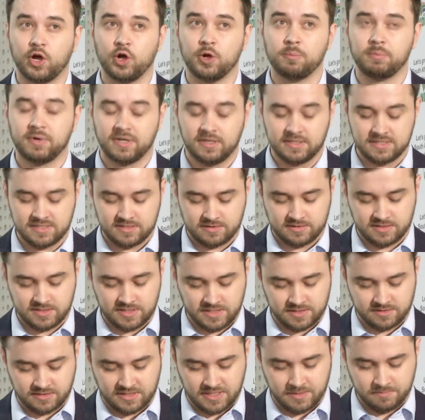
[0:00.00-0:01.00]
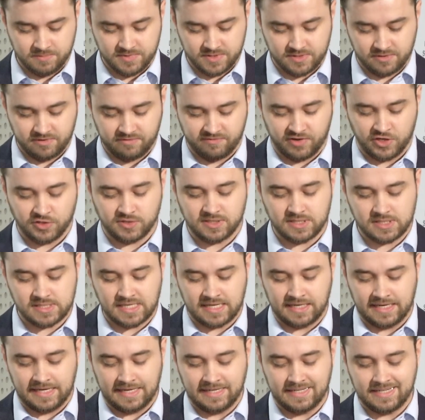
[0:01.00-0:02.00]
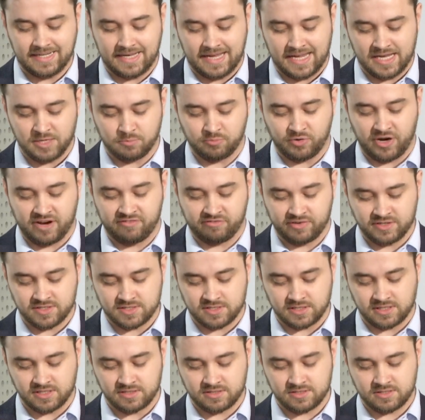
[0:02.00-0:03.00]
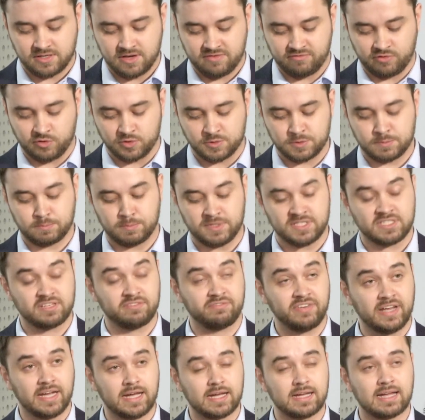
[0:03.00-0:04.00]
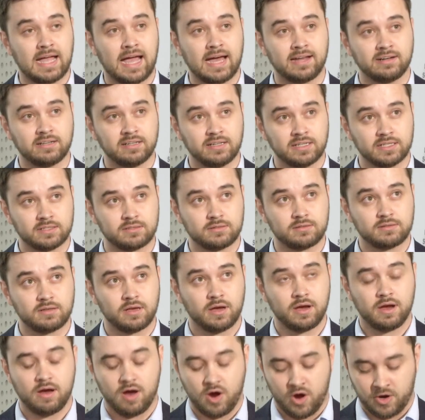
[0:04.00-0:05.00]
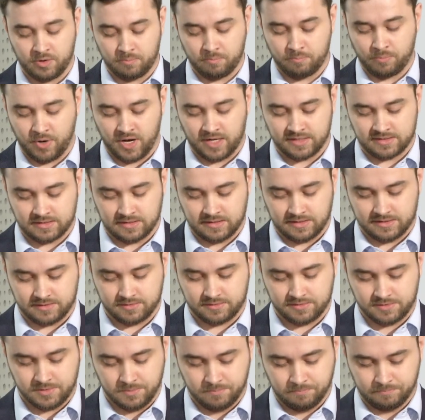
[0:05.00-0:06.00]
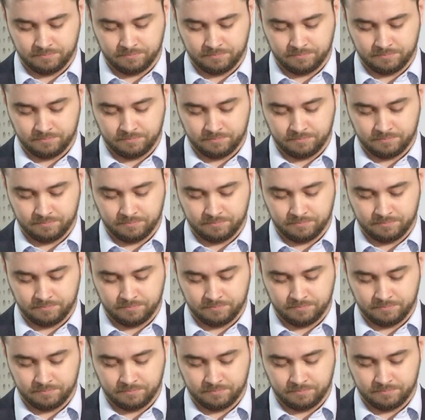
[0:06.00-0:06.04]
open list systems, voters can indicate preferences for specific candidates on party lists.